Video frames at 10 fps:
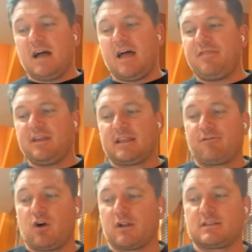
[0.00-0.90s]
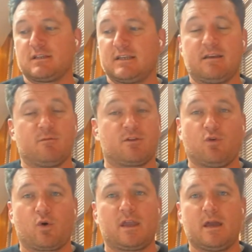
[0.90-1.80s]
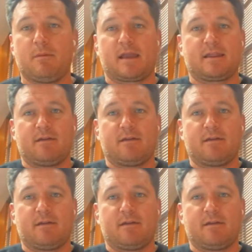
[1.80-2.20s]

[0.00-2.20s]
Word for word: So I think they've got, with Nortje back,